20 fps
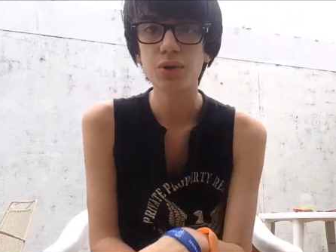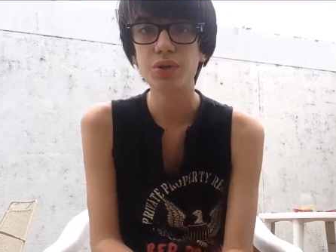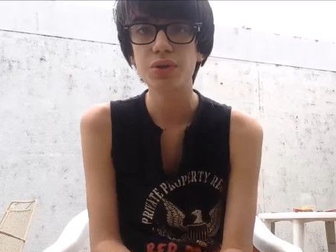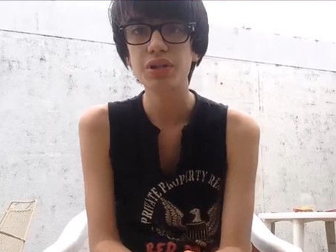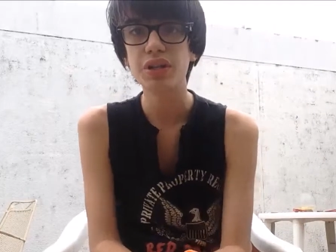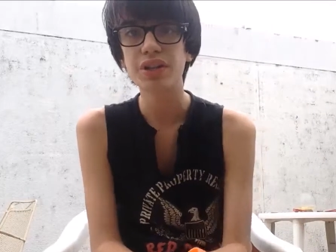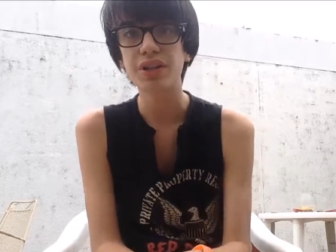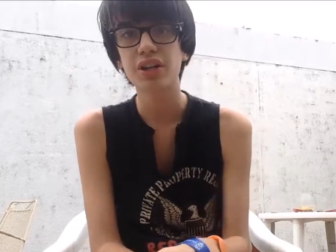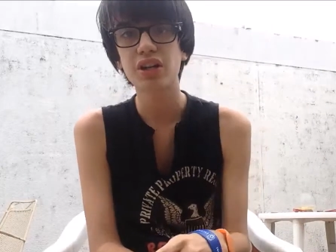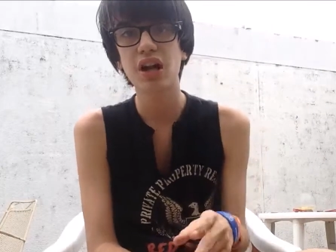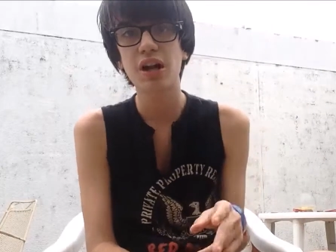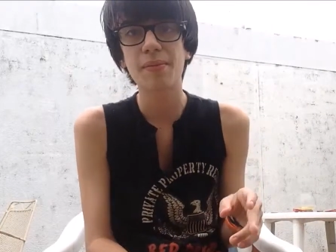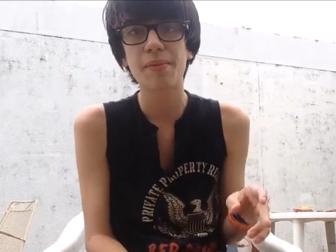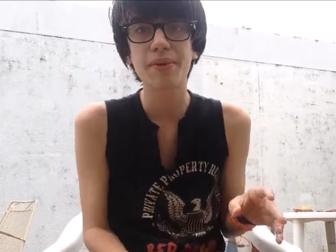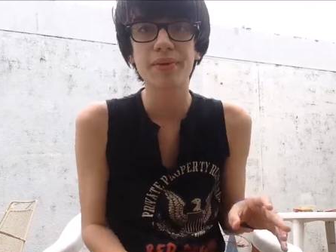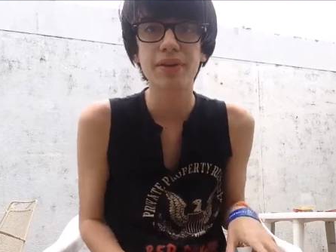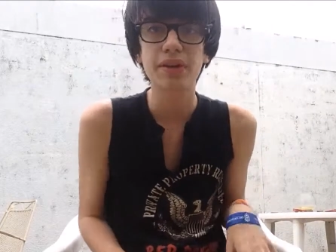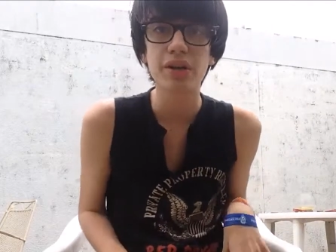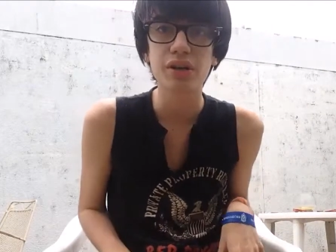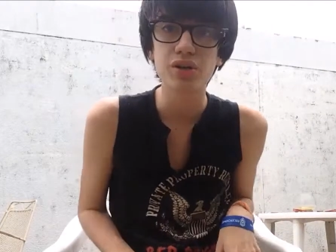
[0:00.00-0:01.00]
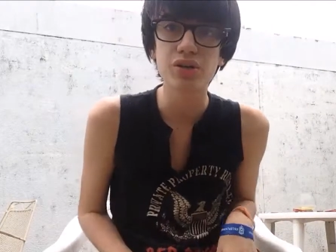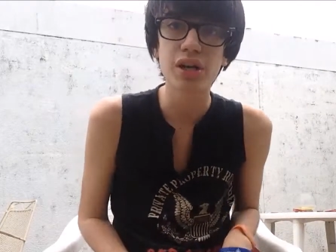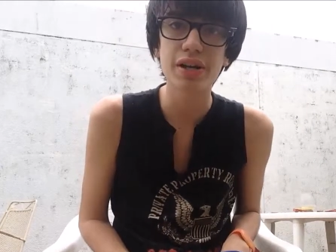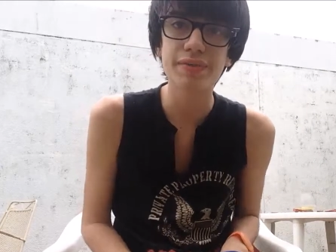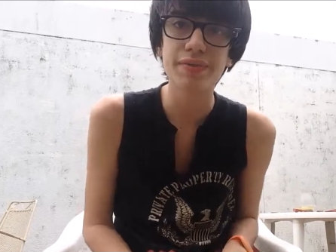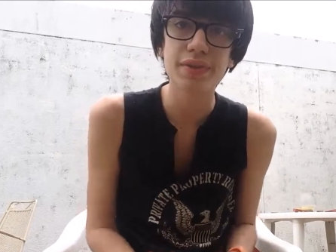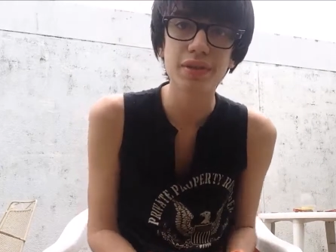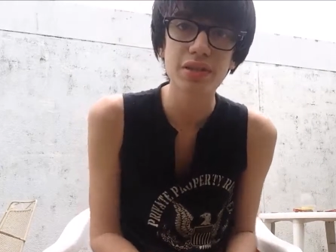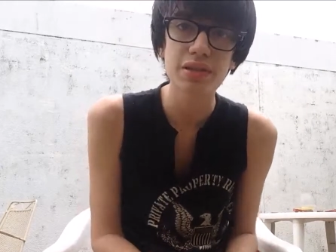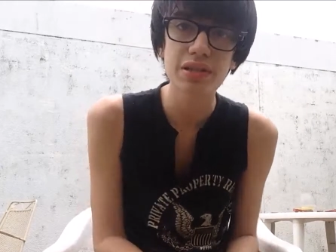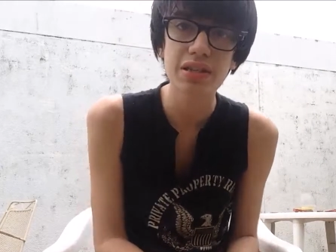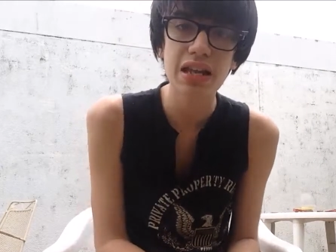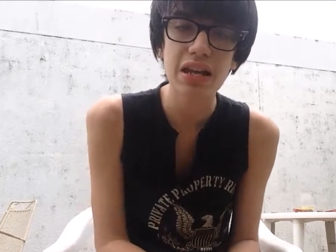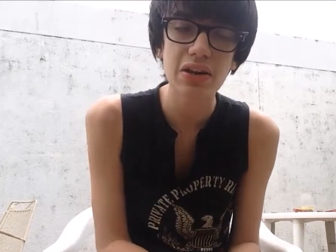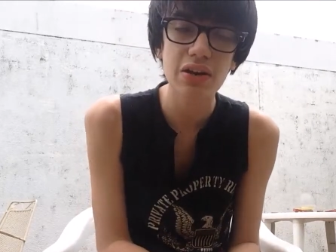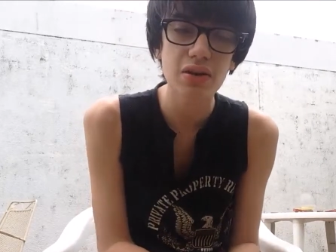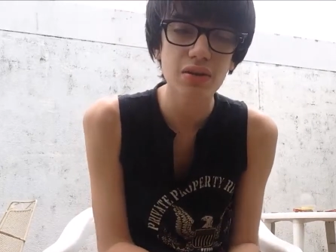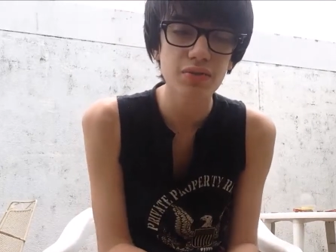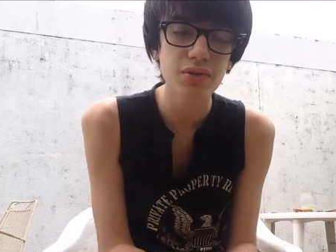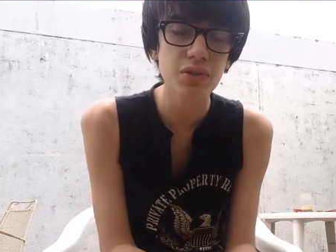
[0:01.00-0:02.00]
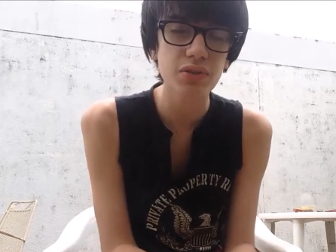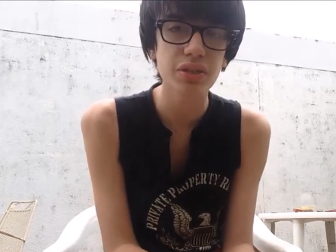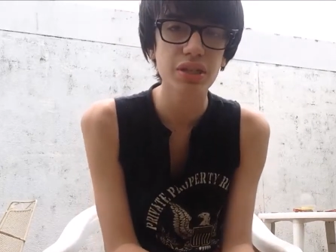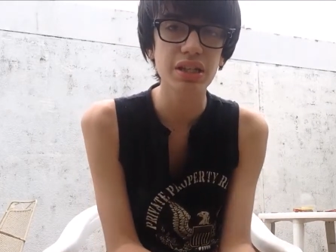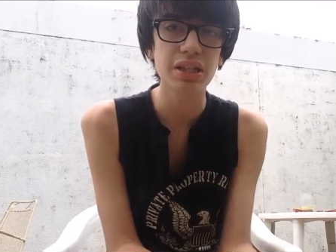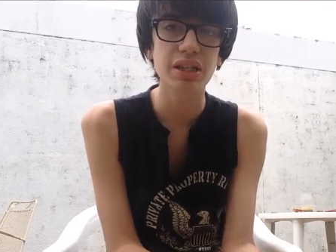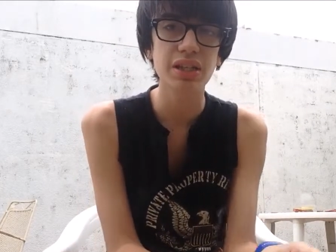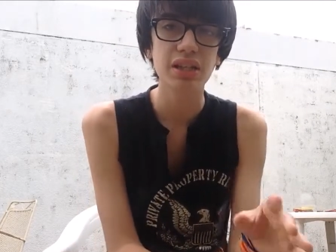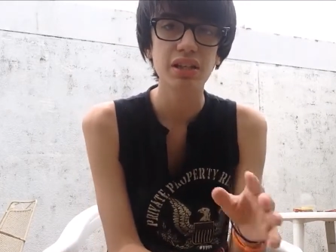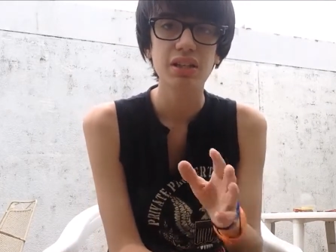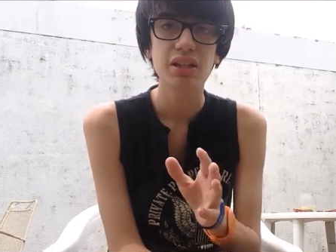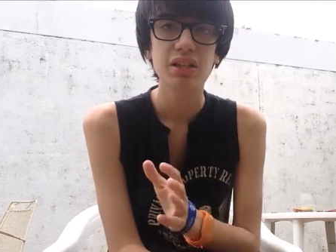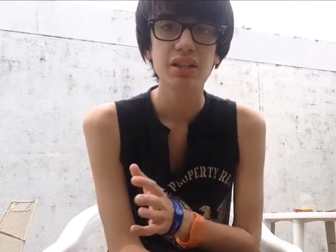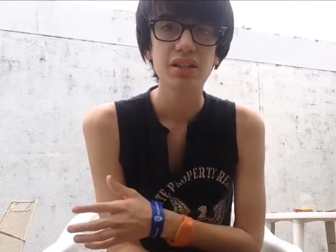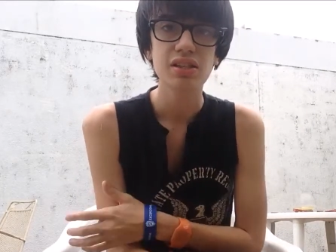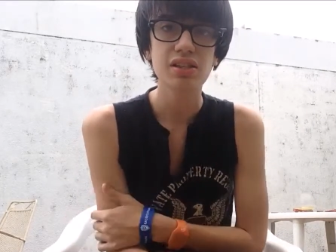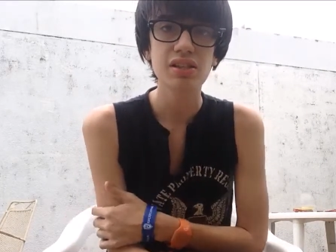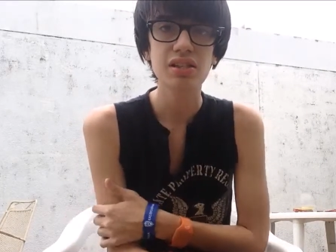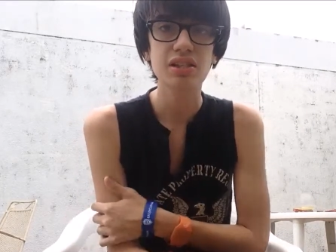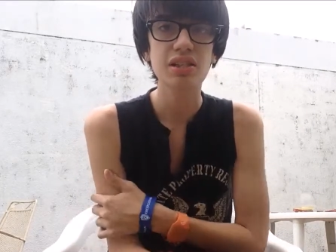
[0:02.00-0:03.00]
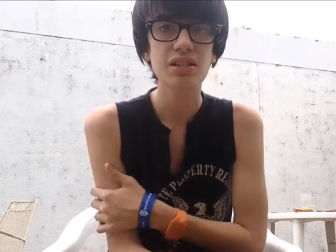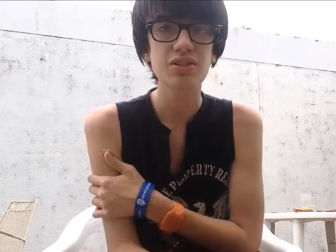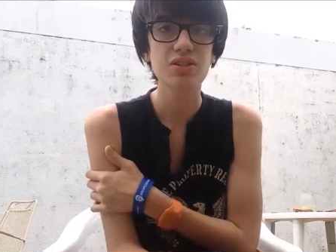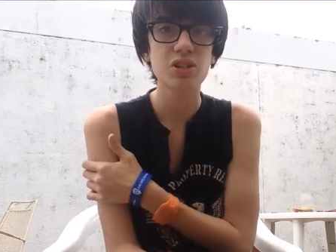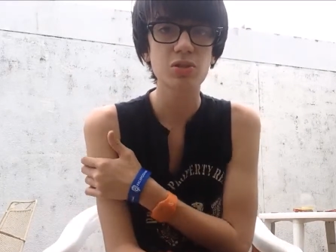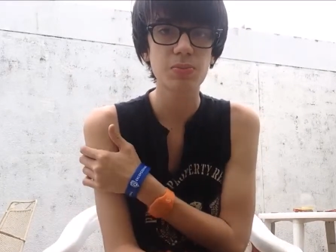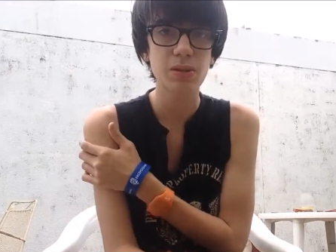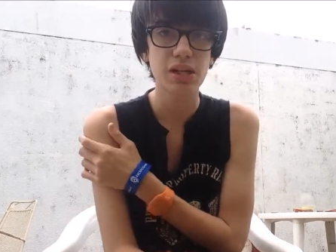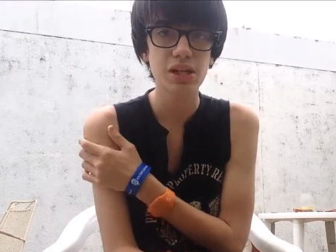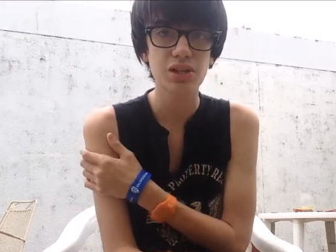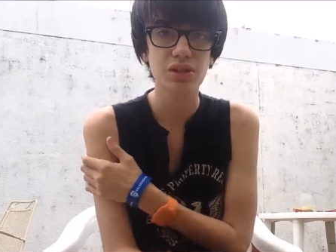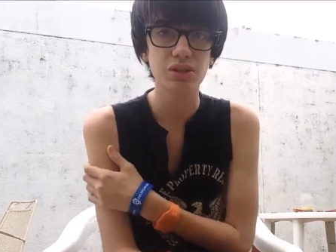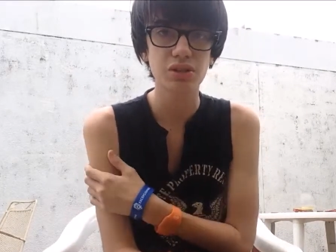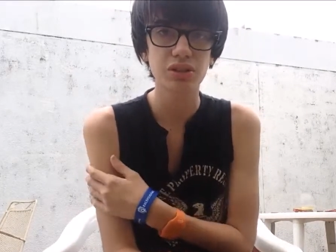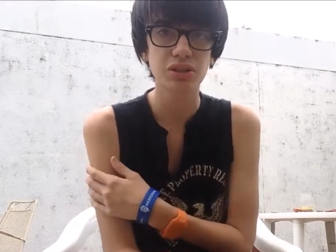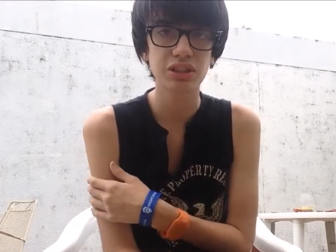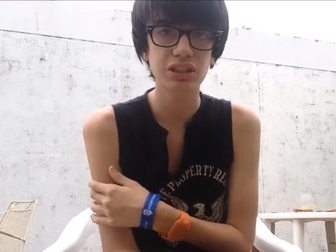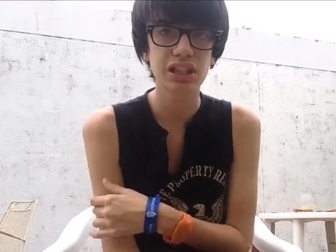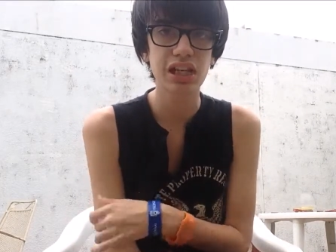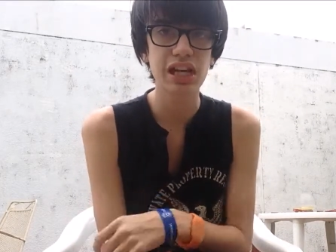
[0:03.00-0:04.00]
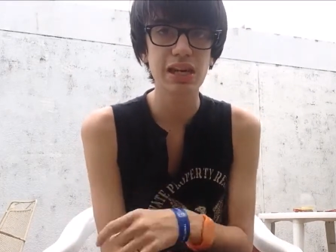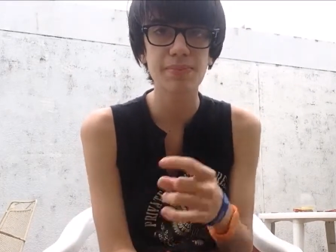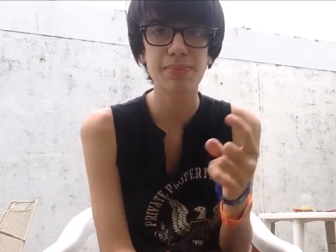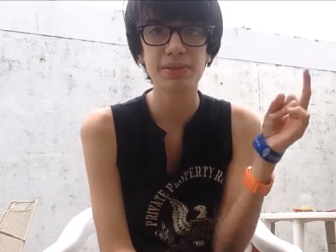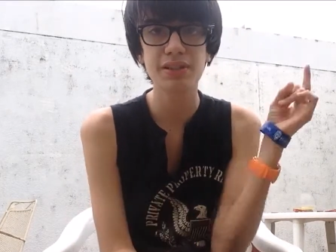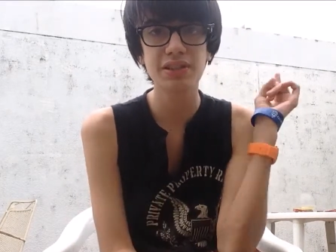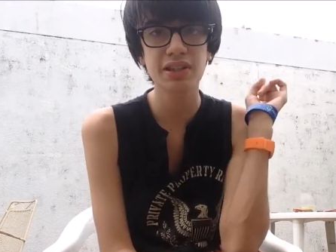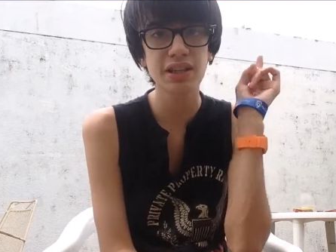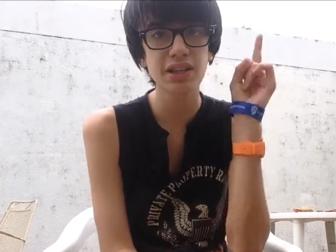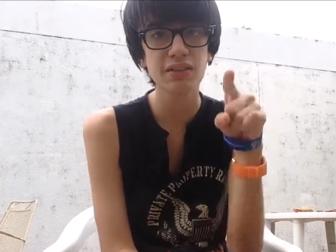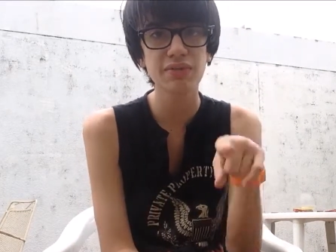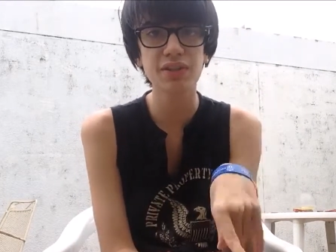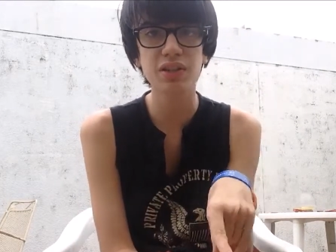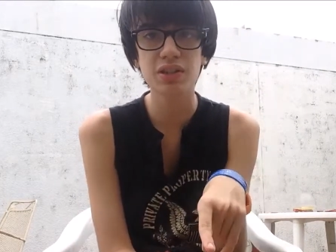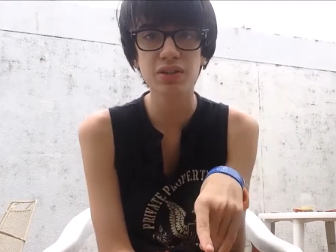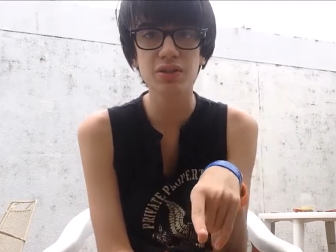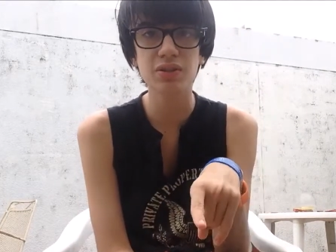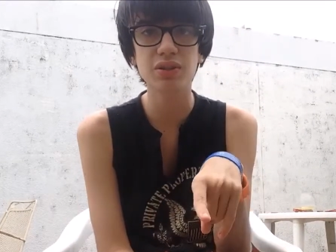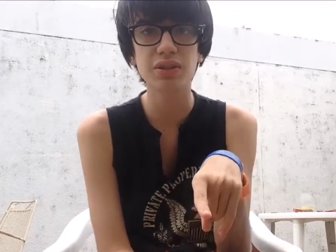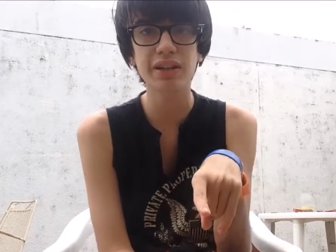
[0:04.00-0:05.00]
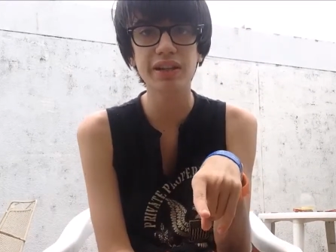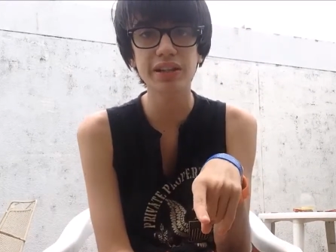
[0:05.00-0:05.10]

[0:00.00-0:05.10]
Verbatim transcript: we're doing another Kamen Rider Drive review. Today reviewing the another special type Televi-kun.